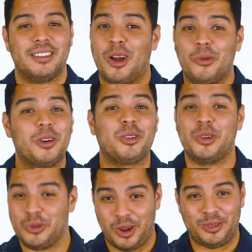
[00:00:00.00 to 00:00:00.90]
Y'all, we're a
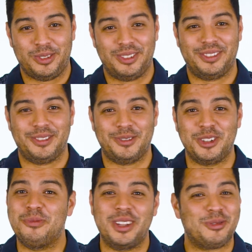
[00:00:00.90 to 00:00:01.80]
kuo,
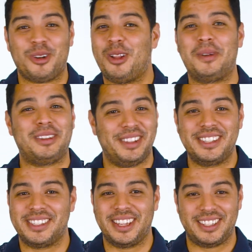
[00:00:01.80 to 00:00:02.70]
which means we're all about
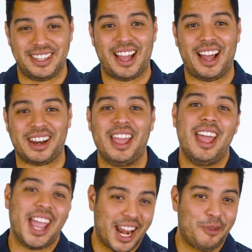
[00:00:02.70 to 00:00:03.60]
listening to God,
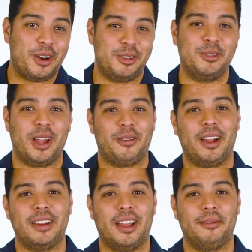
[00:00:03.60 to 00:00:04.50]
and I want to do that
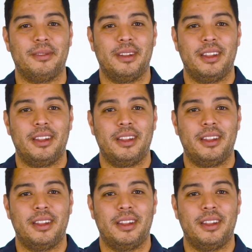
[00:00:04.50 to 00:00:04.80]
right now.